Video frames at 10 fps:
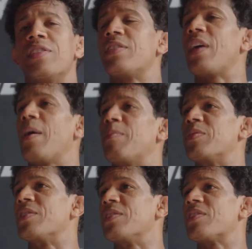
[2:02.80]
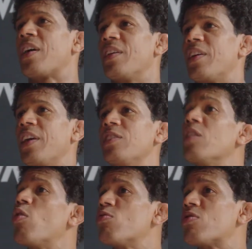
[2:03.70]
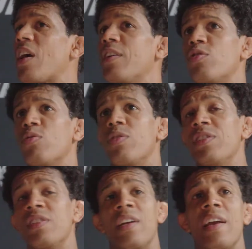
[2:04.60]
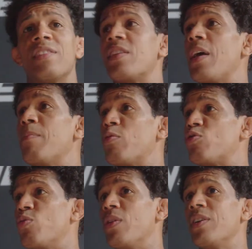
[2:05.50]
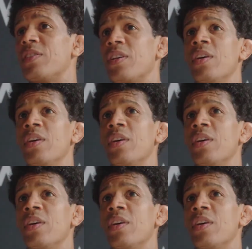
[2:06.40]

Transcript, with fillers: steps inside the cage and outside too. He's an example to us.